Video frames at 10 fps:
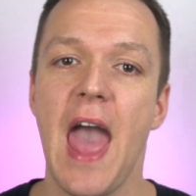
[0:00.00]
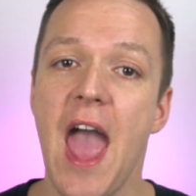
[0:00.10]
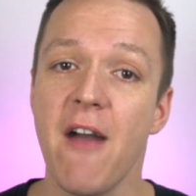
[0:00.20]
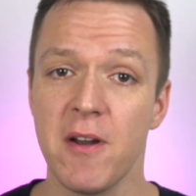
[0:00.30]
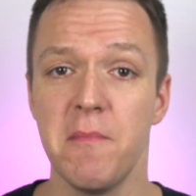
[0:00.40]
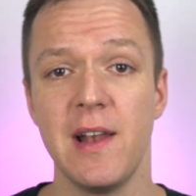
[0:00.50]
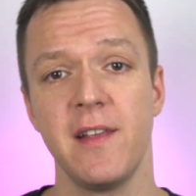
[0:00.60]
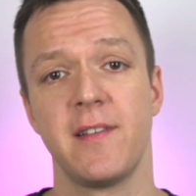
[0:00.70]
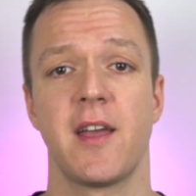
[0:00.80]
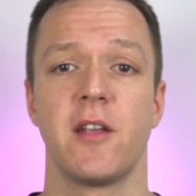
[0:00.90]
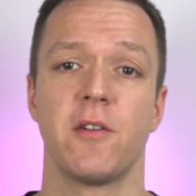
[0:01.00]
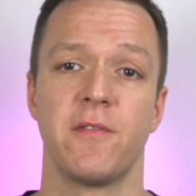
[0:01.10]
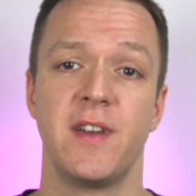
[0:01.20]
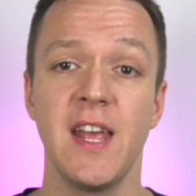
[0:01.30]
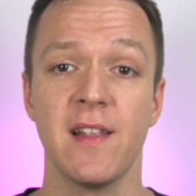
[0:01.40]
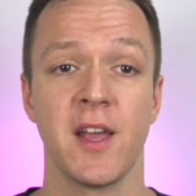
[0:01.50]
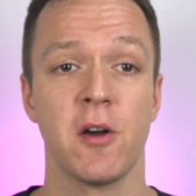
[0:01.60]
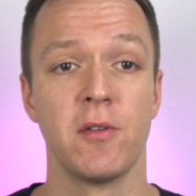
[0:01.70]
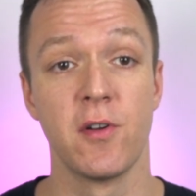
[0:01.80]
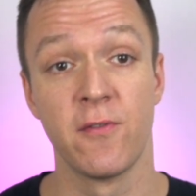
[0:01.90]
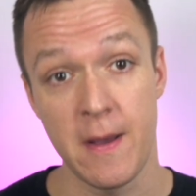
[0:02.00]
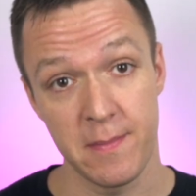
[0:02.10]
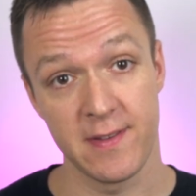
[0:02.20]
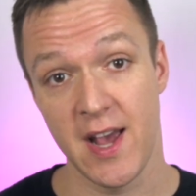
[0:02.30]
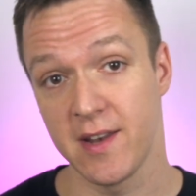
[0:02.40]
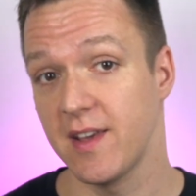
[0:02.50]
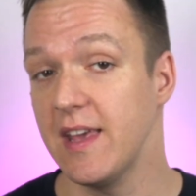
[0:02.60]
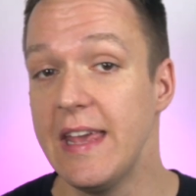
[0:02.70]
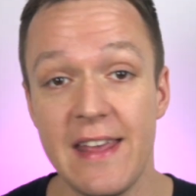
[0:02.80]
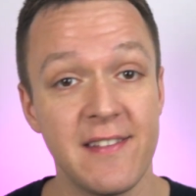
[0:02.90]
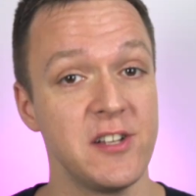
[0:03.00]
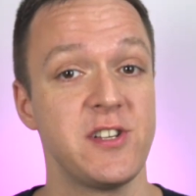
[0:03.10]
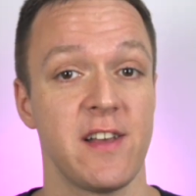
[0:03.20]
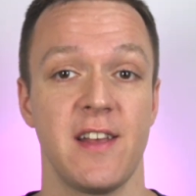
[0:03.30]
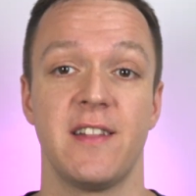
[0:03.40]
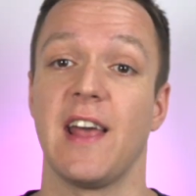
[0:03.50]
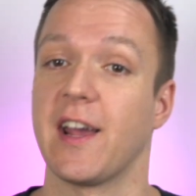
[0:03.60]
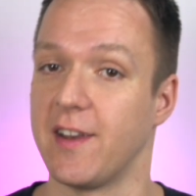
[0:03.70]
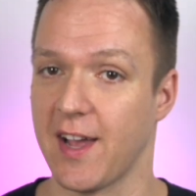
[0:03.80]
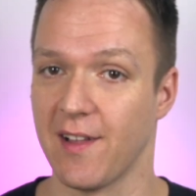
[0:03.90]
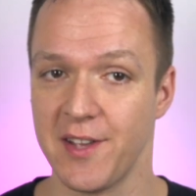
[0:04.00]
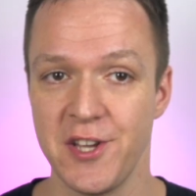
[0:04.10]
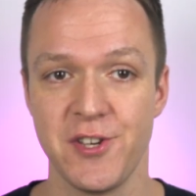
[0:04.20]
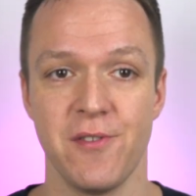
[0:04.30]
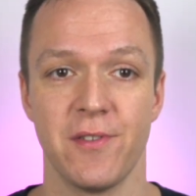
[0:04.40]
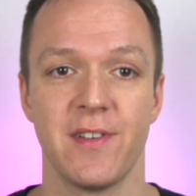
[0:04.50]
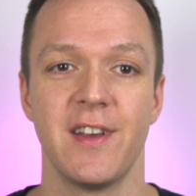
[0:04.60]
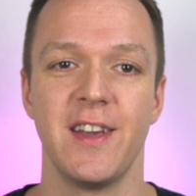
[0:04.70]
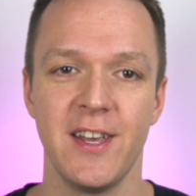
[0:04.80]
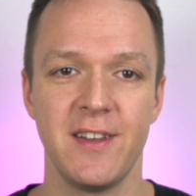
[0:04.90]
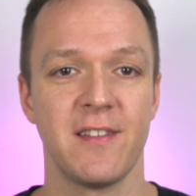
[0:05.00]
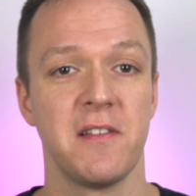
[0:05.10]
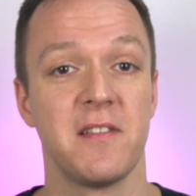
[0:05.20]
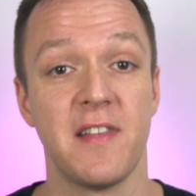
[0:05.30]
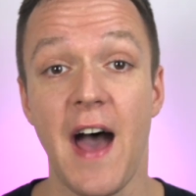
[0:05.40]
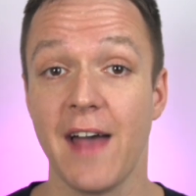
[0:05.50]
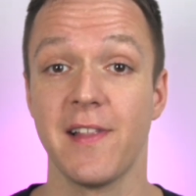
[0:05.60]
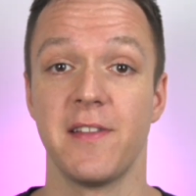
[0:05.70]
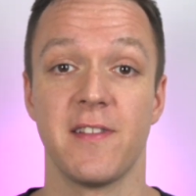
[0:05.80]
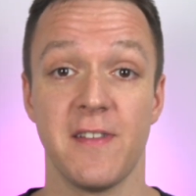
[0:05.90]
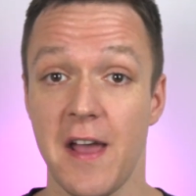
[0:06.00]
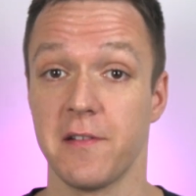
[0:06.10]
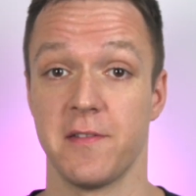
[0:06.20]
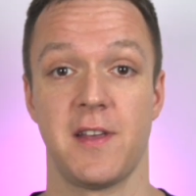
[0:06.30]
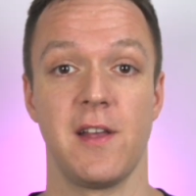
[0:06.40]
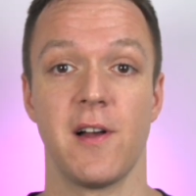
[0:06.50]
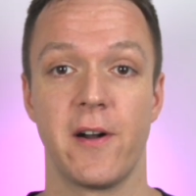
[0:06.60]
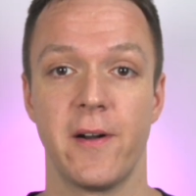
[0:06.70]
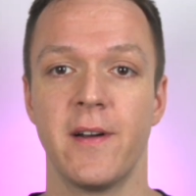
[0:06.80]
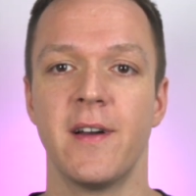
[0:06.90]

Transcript: Every millisecond of delay on your website isn't just a technical issue, it is a silent sales killer.